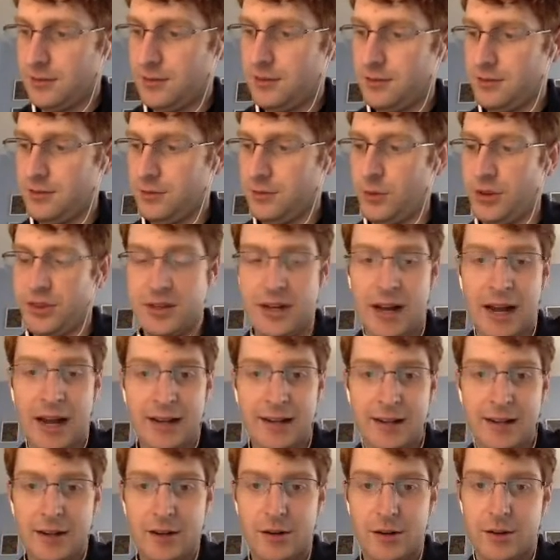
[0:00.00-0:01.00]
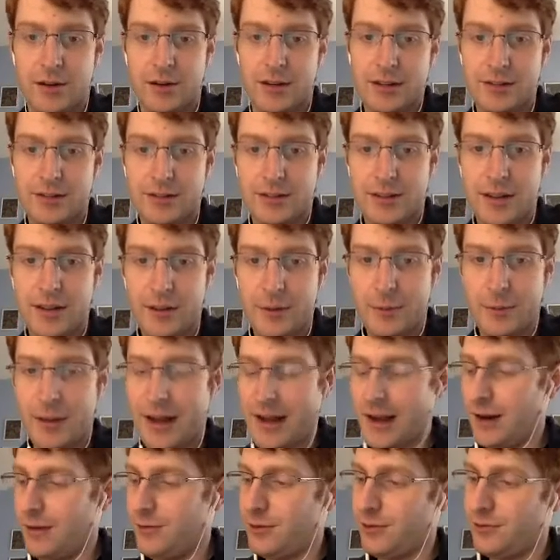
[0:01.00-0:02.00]
with 90 degrees, another
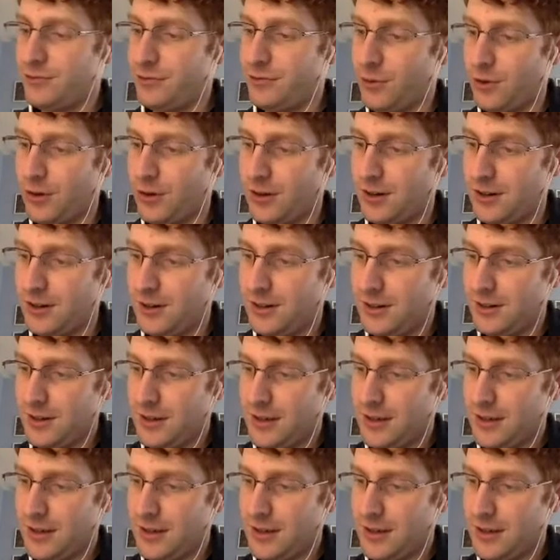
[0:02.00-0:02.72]
pi over 4,